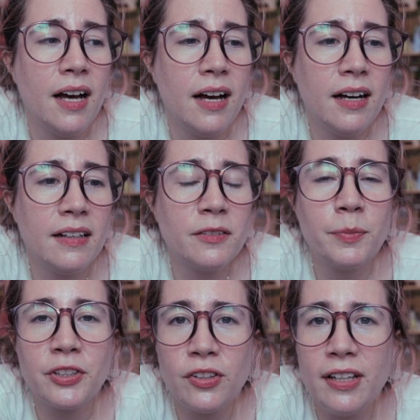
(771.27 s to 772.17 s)

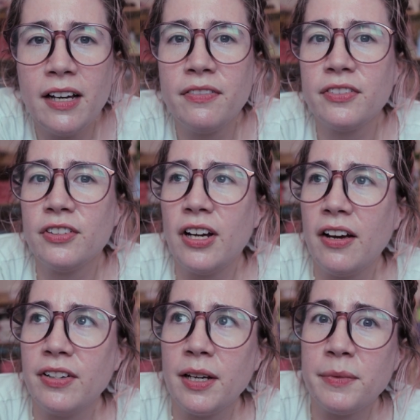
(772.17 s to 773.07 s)
especially after
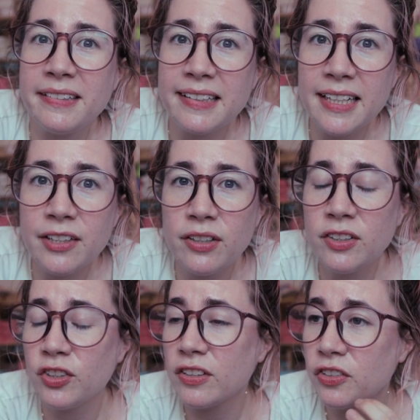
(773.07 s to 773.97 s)
having a
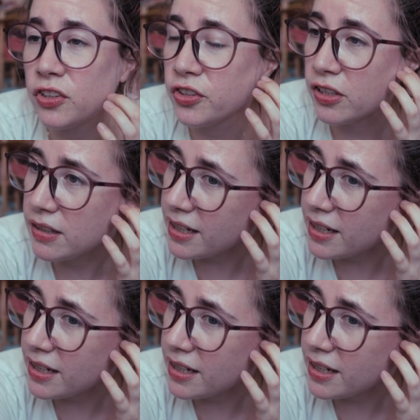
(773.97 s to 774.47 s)
miscarriage in such a